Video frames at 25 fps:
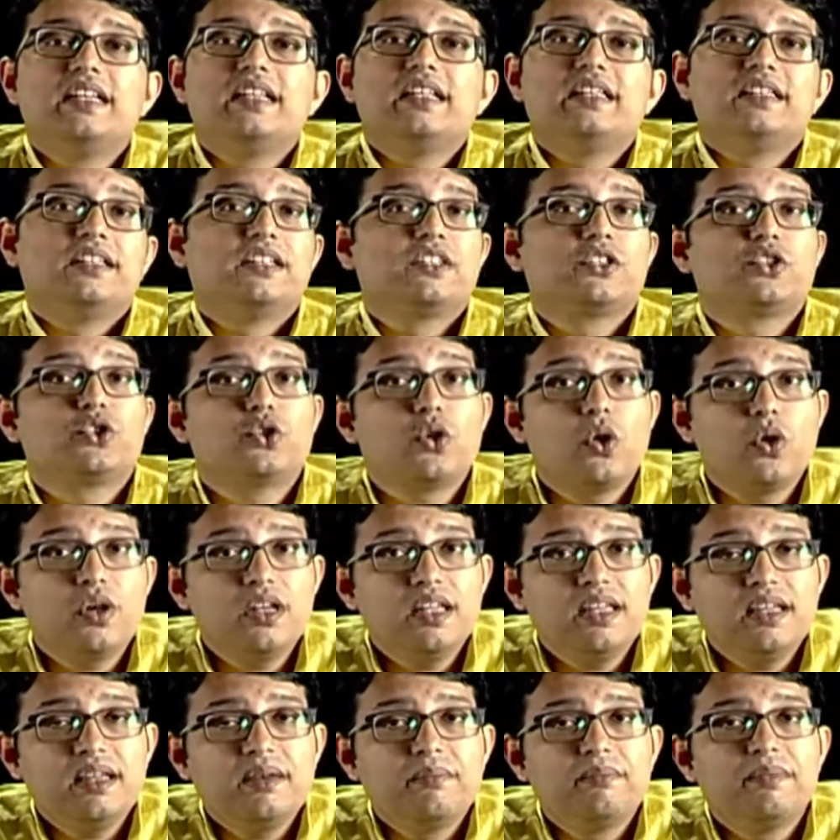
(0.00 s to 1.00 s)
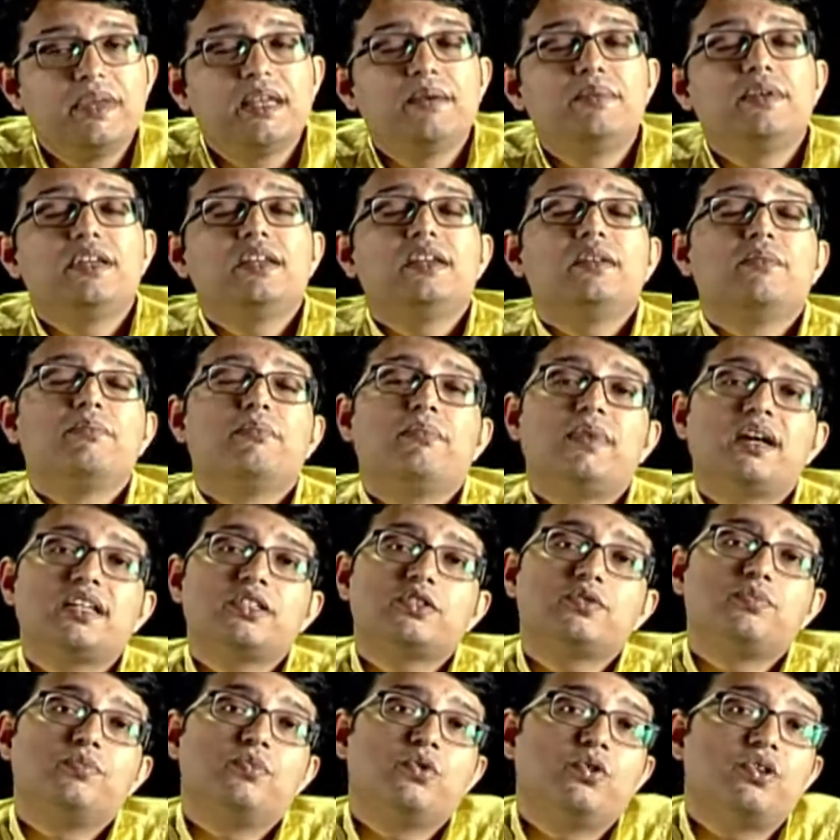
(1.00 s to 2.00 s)
The story may be
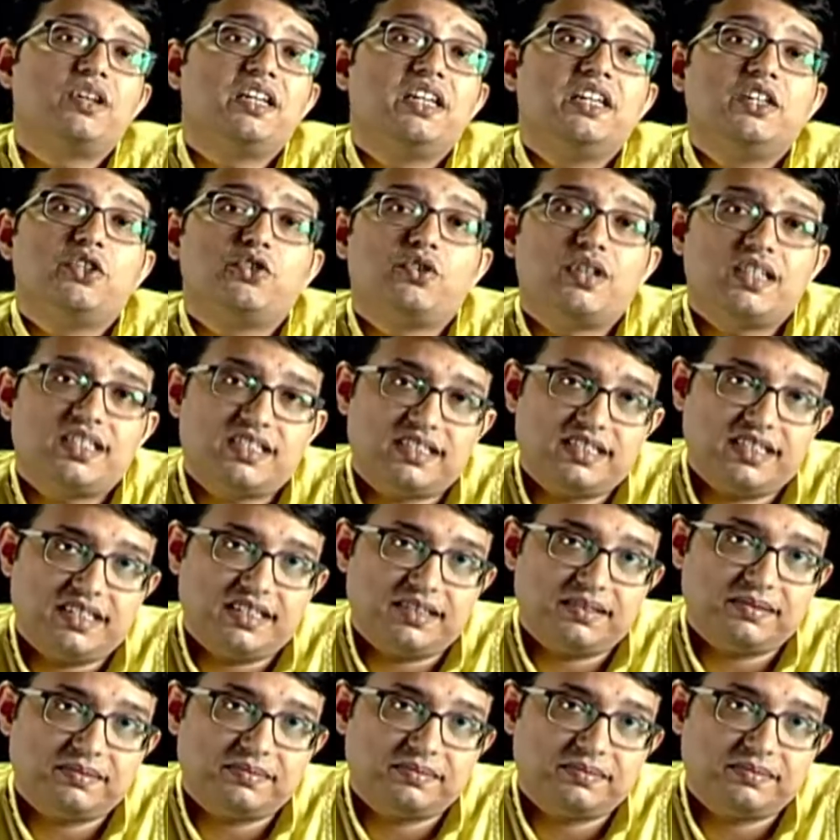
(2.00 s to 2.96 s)
much more interesting.